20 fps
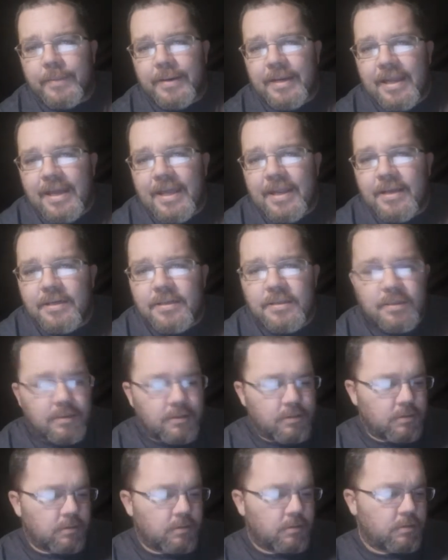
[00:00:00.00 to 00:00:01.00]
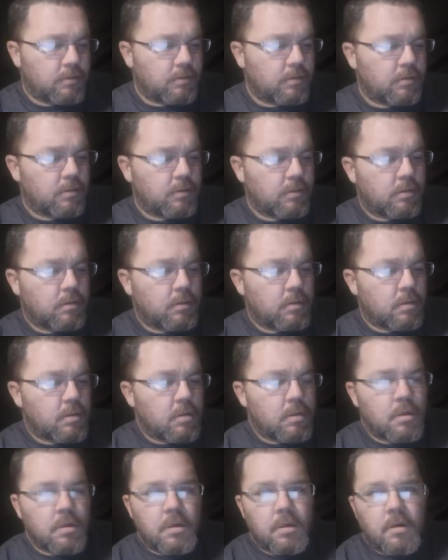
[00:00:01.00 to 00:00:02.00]
banana
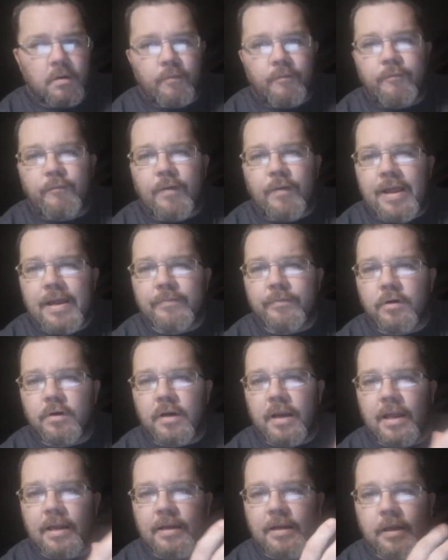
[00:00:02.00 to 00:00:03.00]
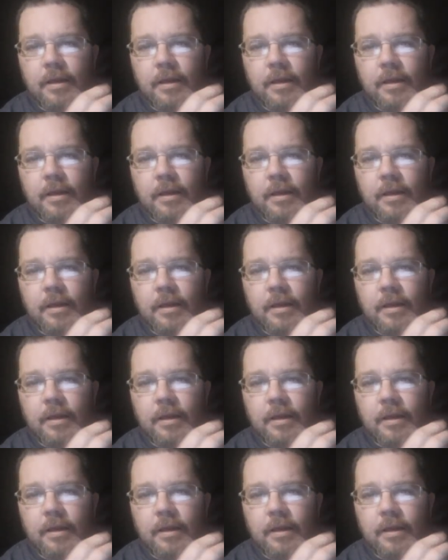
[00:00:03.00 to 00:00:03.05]
flavored, like